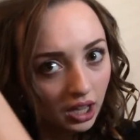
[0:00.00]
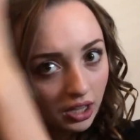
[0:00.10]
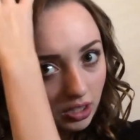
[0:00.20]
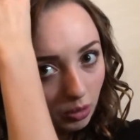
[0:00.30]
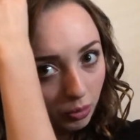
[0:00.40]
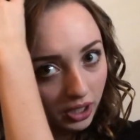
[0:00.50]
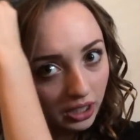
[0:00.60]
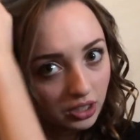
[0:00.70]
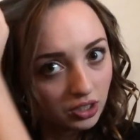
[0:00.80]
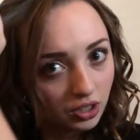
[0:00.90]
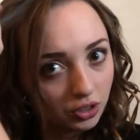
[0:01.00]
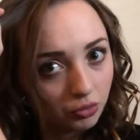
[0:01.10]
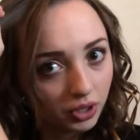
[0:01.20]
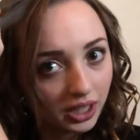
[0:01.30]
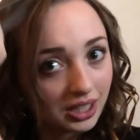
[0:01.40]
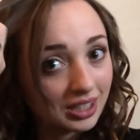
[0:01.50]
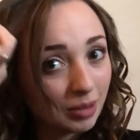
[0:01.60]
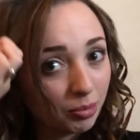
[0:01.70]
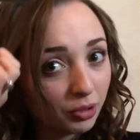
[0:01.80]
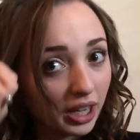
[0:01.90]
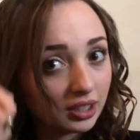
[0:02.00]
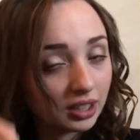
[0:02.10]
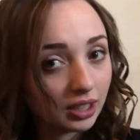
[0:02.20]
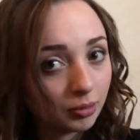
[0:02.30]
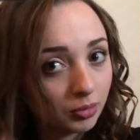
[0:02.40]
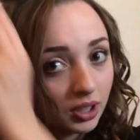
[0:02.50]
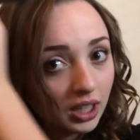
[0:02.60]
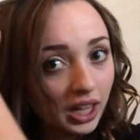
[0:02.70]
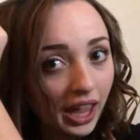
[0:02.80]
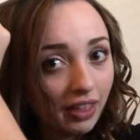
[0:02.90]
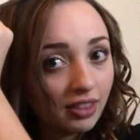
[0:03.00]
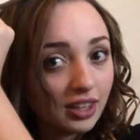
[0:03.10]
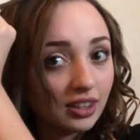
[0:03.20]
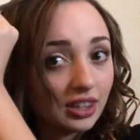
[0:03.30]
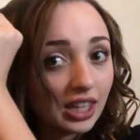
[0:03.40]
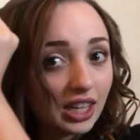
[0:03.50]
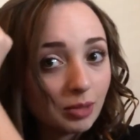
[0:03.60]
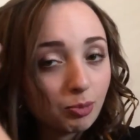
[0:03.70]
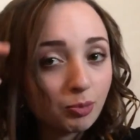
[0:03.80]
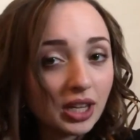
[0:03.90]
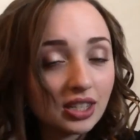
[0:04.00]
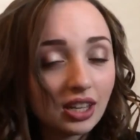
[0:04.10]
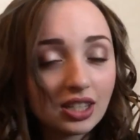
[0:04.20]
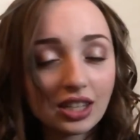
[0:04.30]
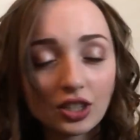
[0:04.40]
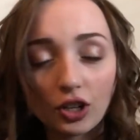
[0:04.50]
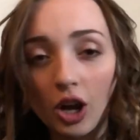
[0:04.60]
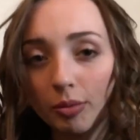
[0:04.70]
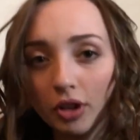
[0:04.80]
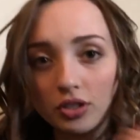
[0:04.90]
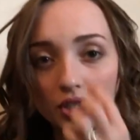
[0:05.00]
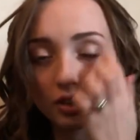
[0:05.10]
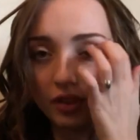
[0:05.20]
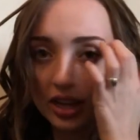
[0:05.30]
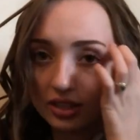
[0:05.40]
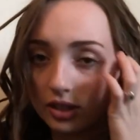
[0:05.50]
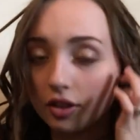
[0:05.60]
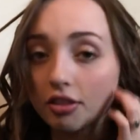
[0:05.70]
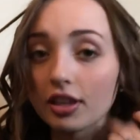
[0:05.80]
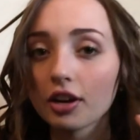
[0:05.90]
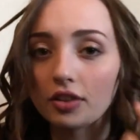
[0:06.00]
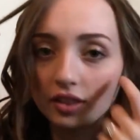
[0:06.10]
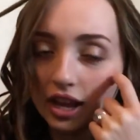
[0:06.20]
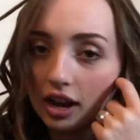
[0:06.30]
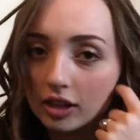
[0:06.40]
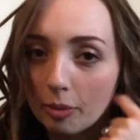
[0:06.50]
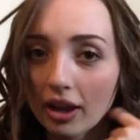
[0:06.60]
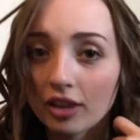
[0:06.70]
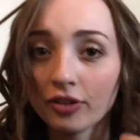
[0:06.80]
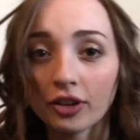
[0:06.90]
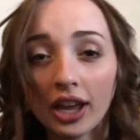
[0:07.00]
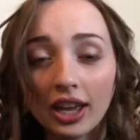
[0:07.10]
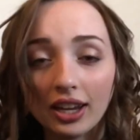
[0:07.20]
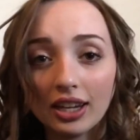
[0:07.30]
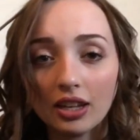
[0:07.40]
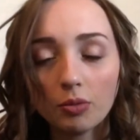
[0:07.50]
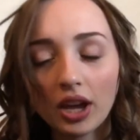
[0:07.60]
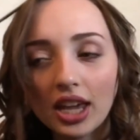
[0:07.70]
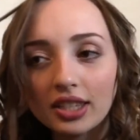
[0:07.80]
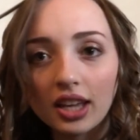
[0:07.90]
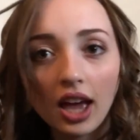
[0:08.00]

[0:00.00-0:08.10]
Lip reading: So what we're going to do, we're going to separate them, and then these pieces, since they're up close to your face and they're thinner than the hair on the back of your head anyways,